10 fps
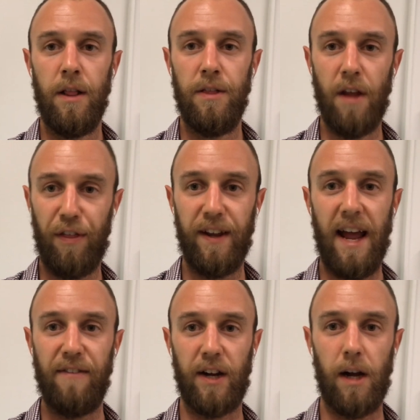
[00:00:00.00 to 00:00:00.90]
nothing
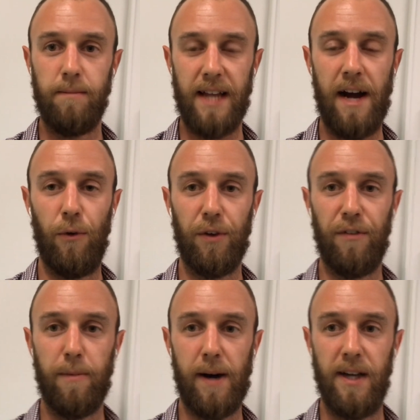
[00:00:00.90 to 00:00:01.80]
ever comes out of
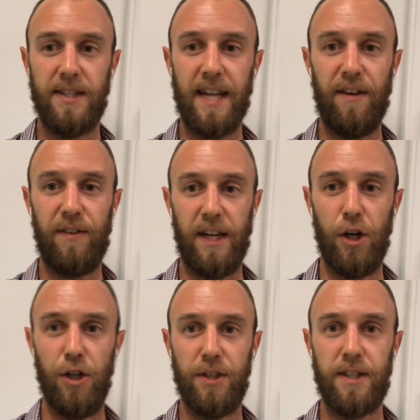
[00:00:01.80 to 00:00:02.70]
the biosafety
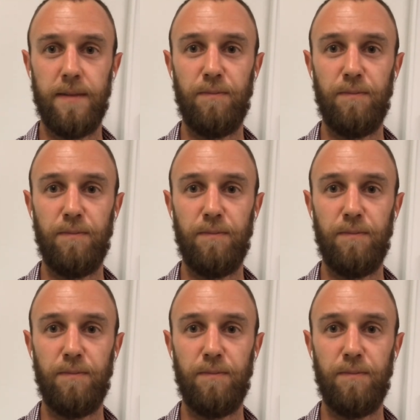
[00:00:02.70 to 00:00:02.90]
hoods.